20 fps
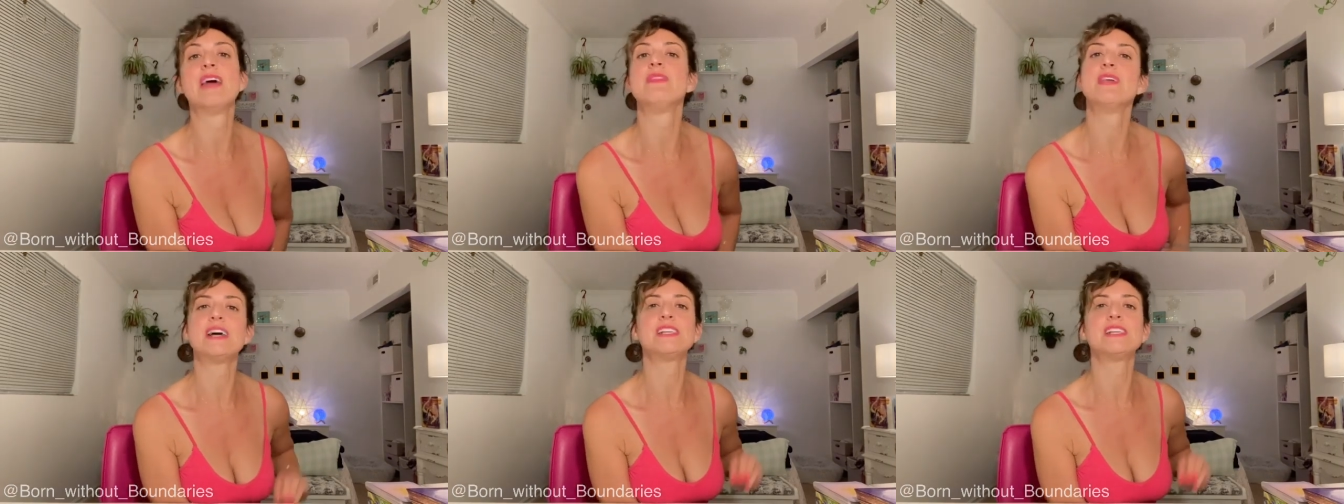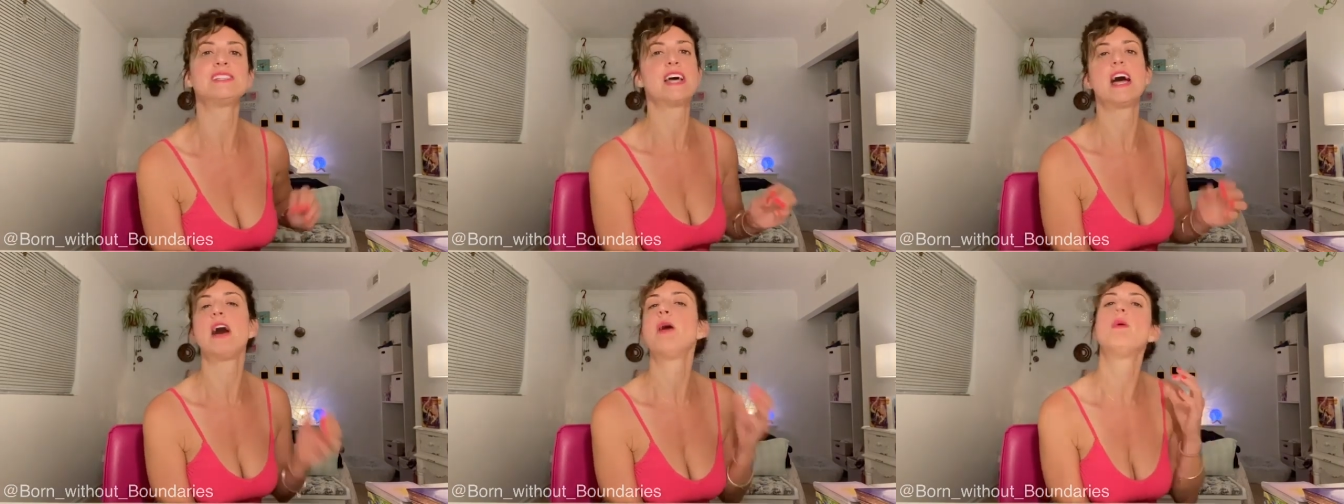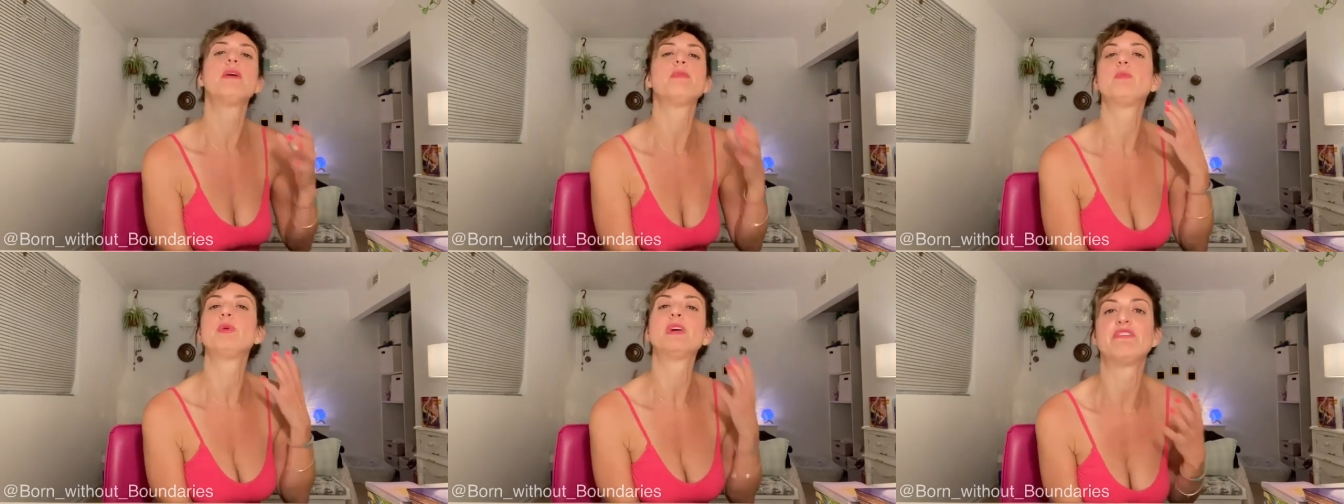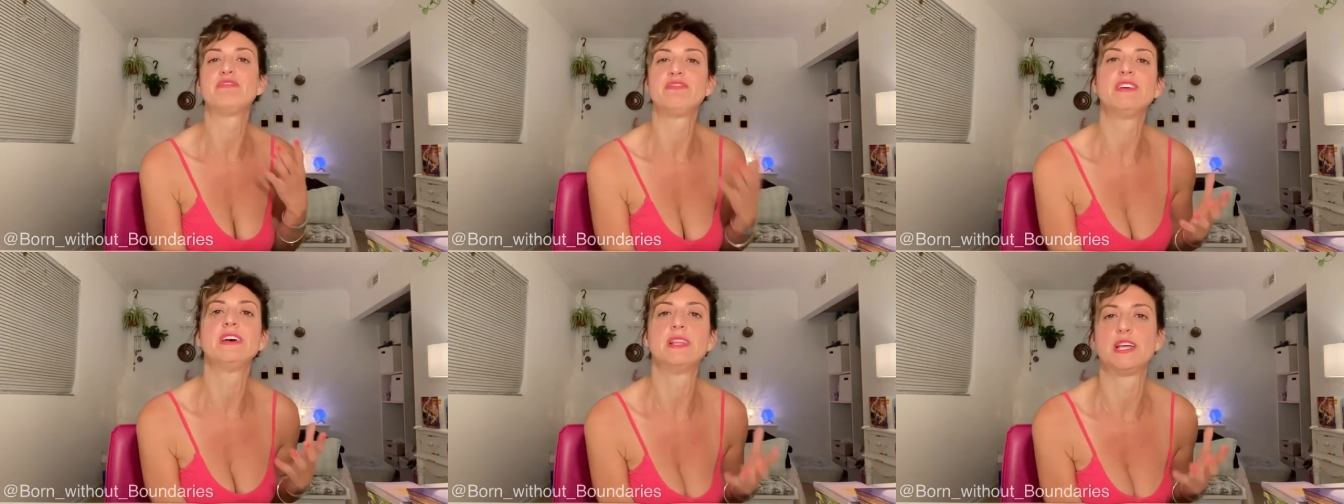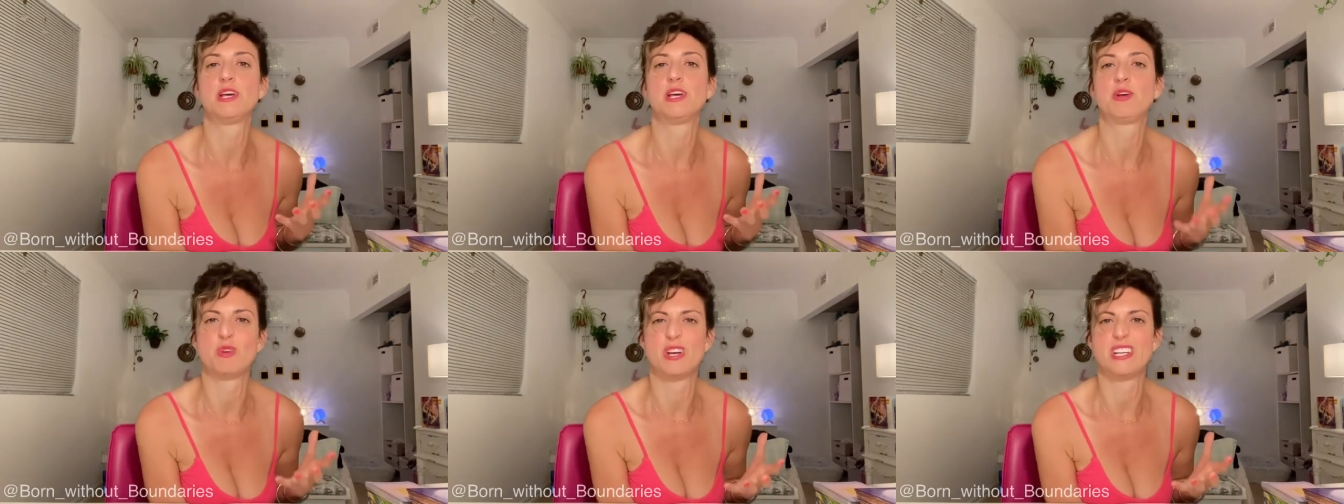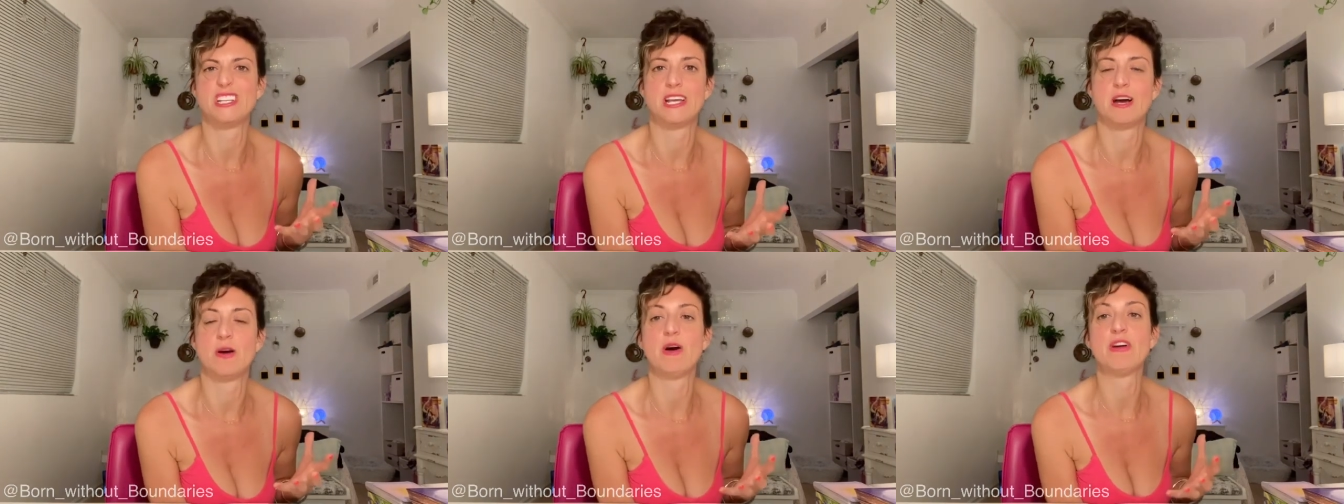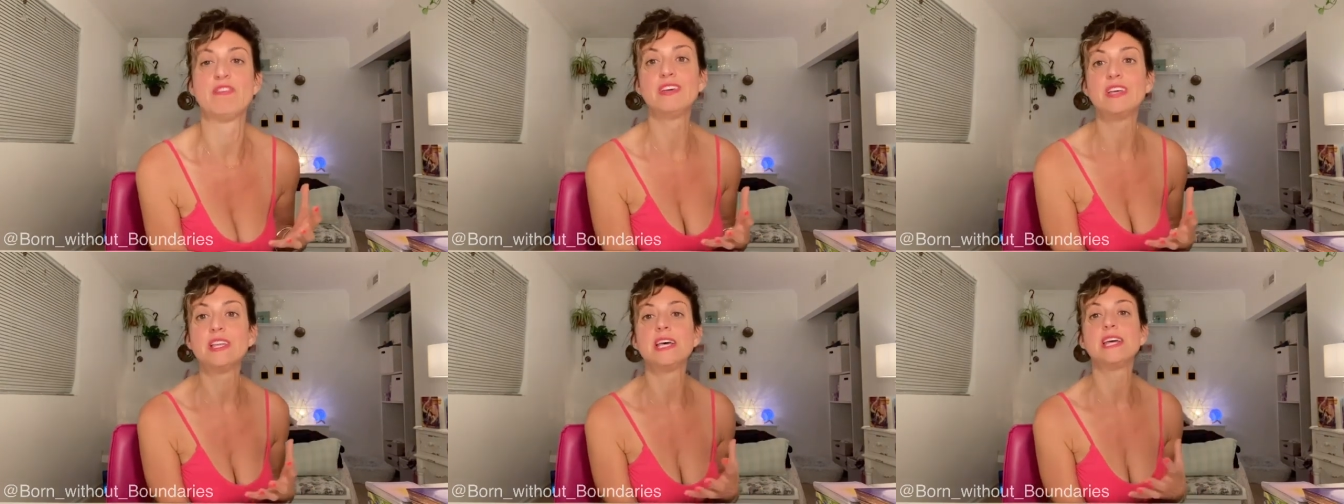And that's how I, what I feel like right now. I
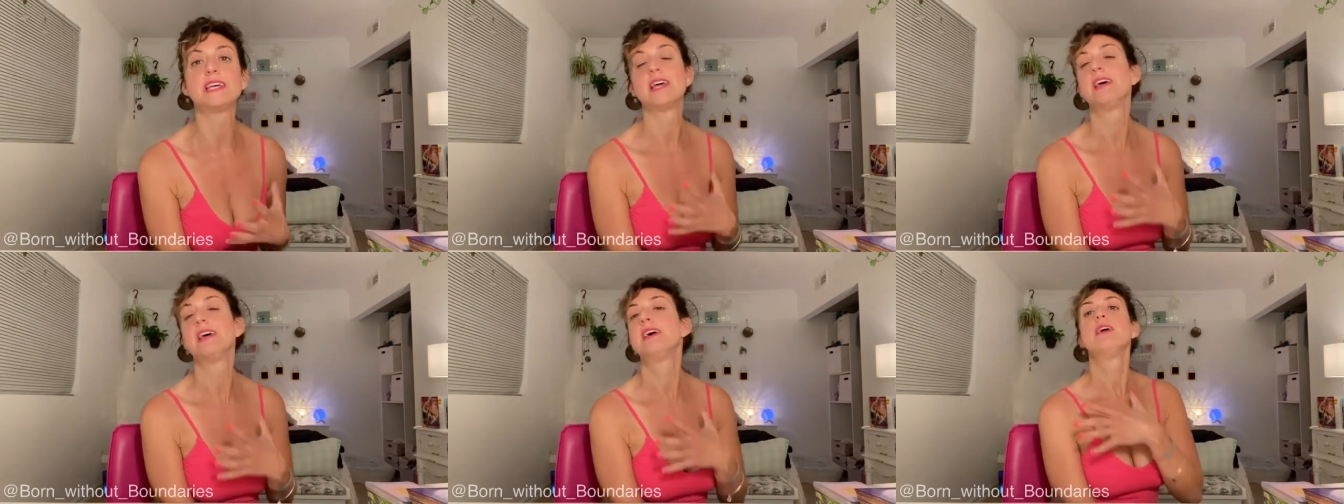feel like